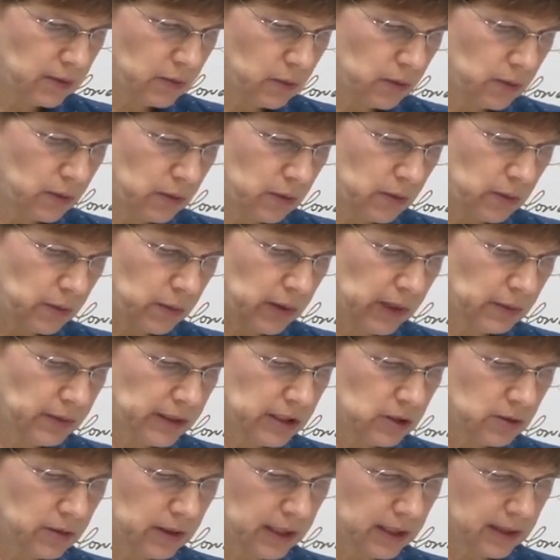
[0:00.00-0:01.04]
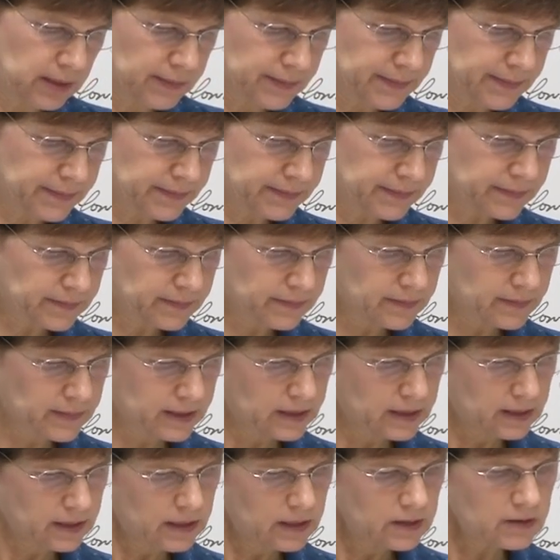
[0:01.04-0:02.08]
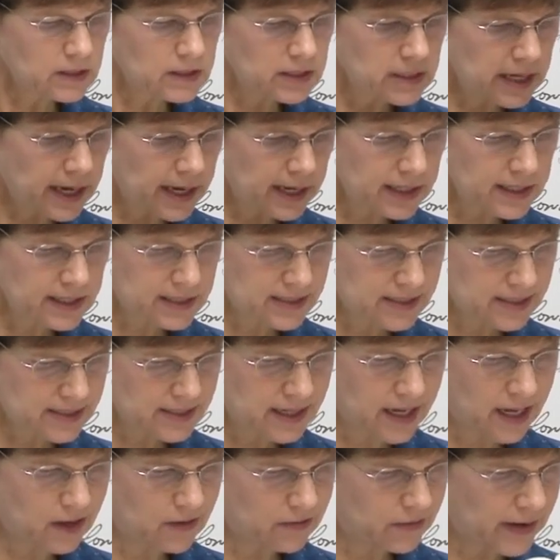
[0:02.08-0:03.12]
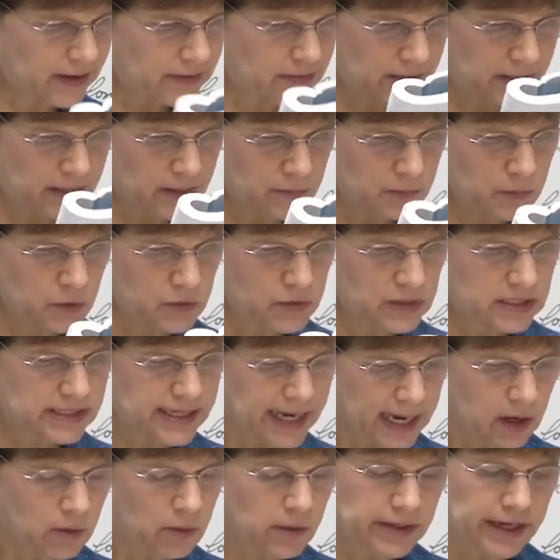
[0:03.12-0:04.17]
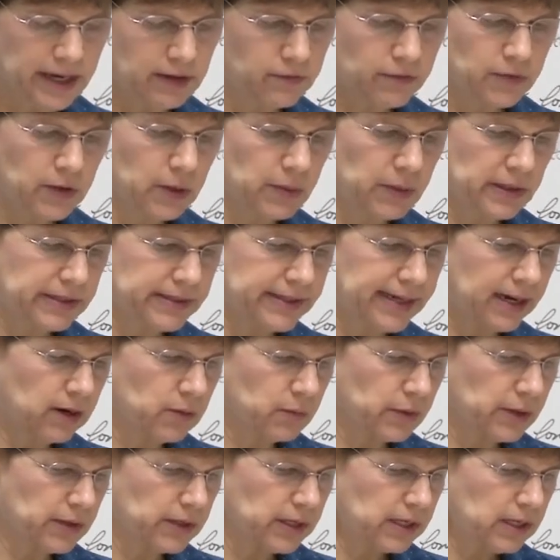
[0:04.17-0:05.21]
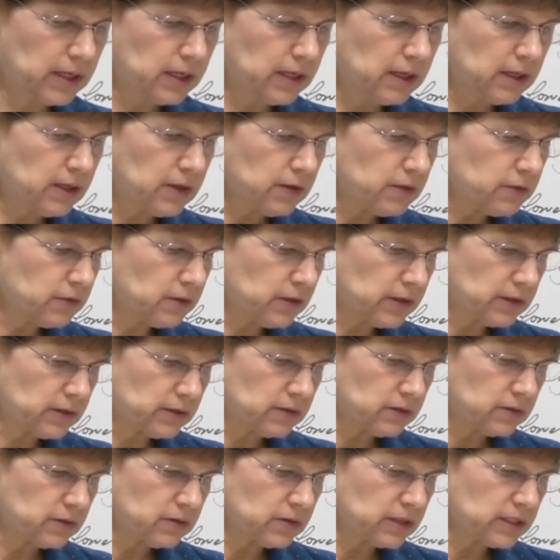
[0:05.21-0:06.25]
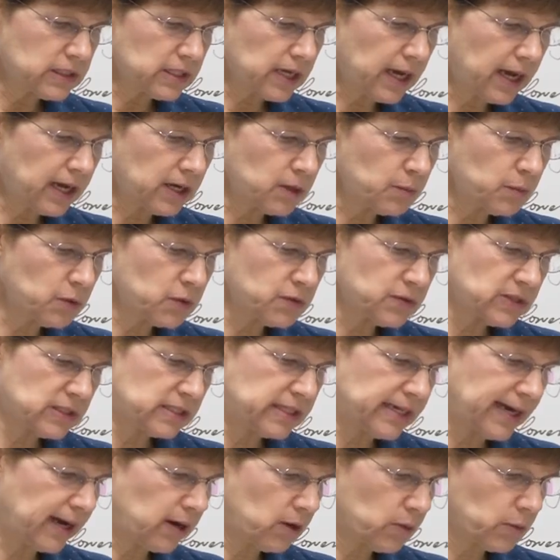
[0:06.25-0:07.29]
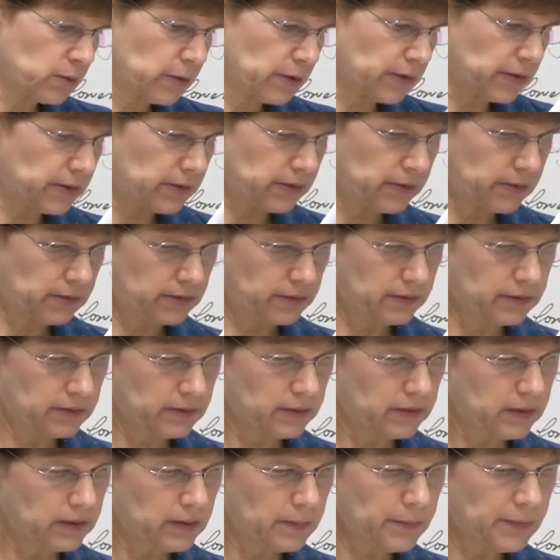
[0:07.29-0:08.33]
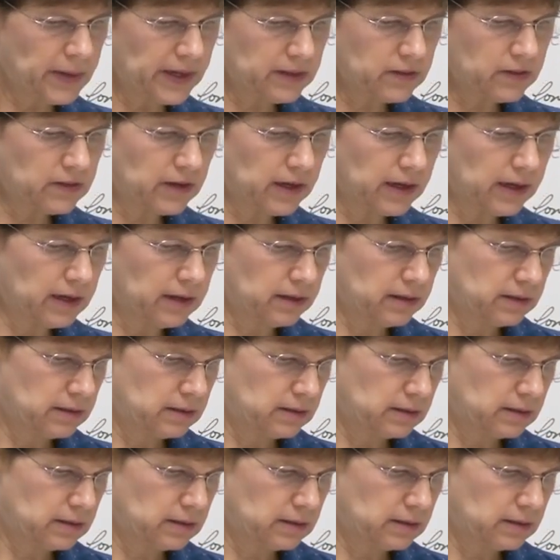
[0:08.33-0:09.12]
Oh, what are we doing? The tongue itself, I think, moves downward, not forward, downward. The tongue moves downward, but the...